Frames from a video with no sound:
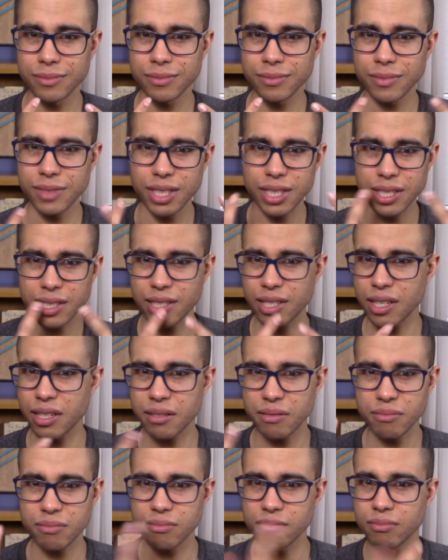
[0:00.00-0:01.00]
this
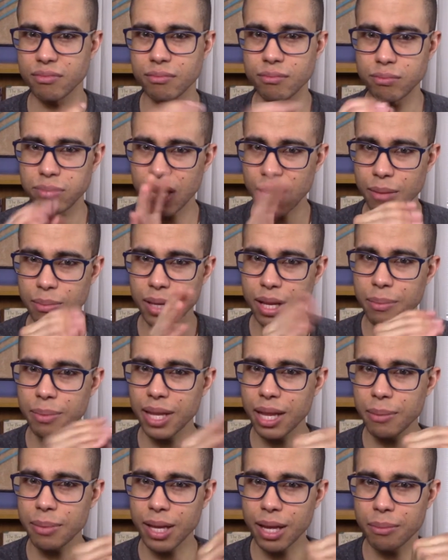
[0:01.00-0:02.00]
can blah, blah,
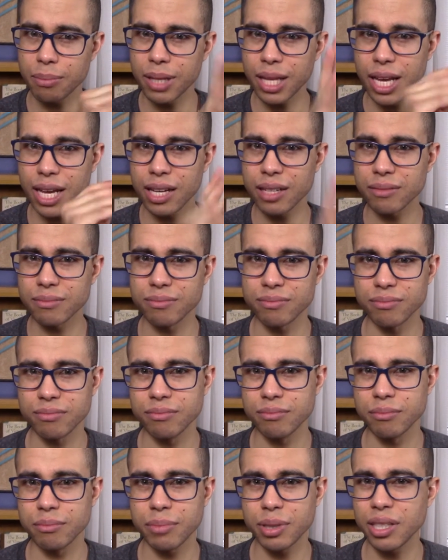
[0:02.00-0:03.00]
blah, blah, blah,
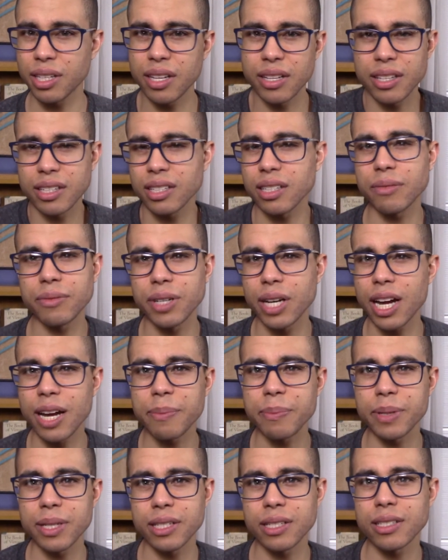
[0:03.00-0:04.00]
but nothing ever
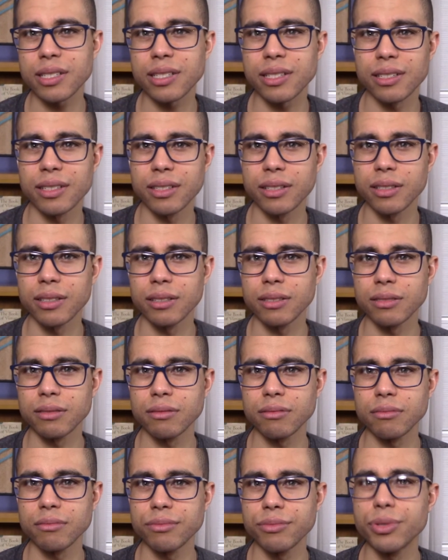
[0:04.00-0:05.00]
happens.
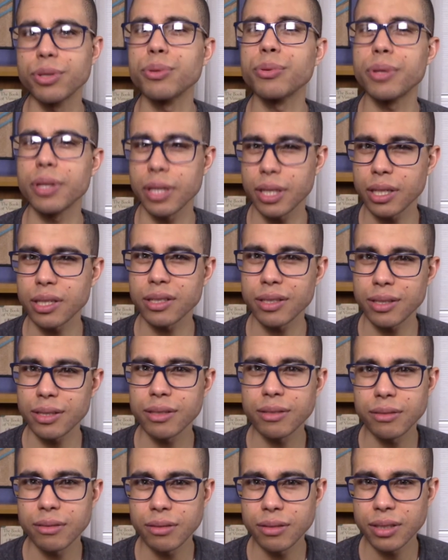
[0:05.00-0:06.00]
Do things.
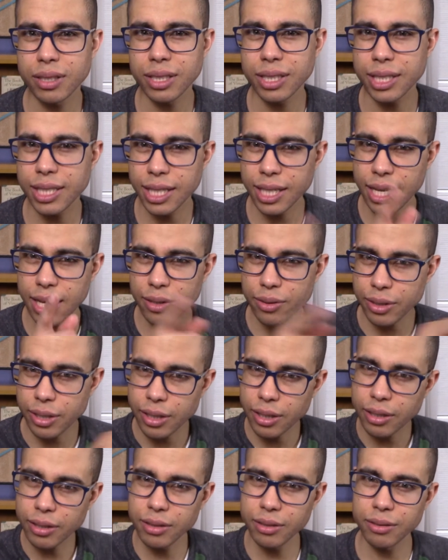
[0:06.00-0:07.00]
Get out
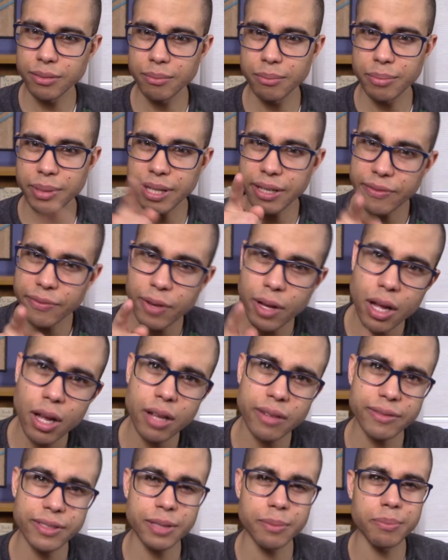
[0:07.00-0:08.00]
there. Be
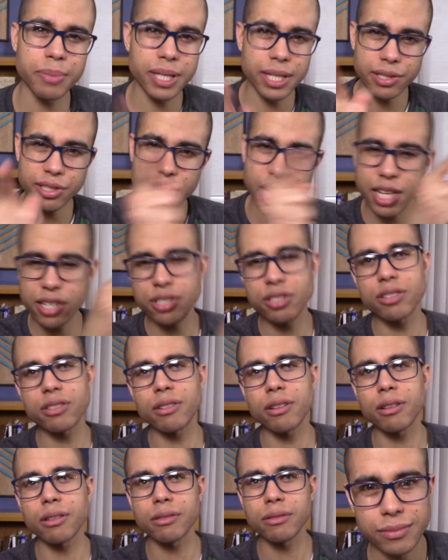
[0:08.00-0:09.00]
involved. Be
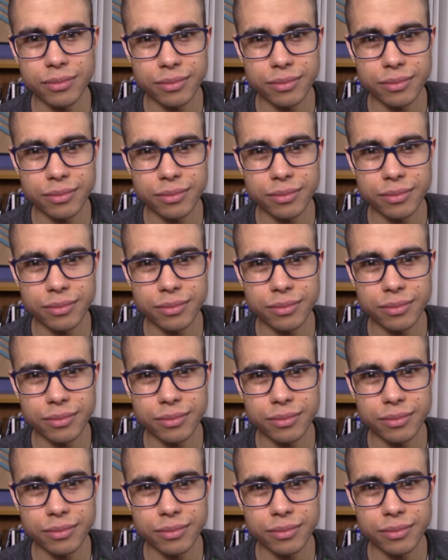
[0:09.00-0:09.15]
intentional.